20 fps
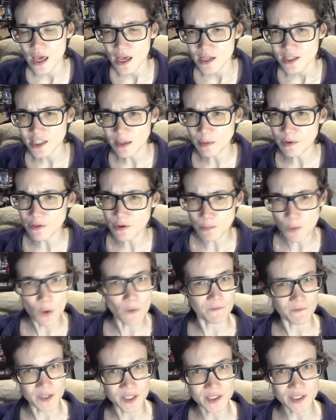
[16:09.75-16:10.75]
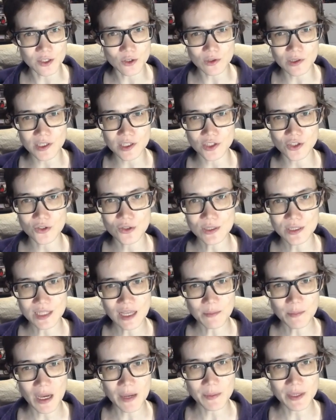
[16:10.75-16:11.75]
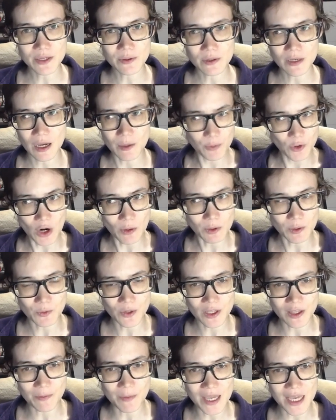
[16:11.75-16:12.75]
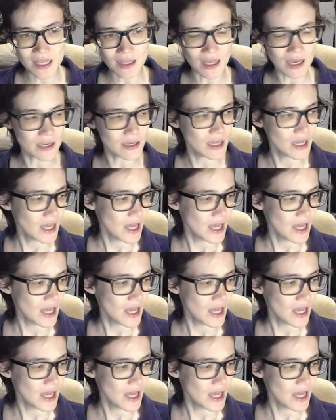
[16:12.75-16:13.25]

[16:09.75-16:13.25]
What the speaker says: some of the more physical issues that might be a problem with me. Like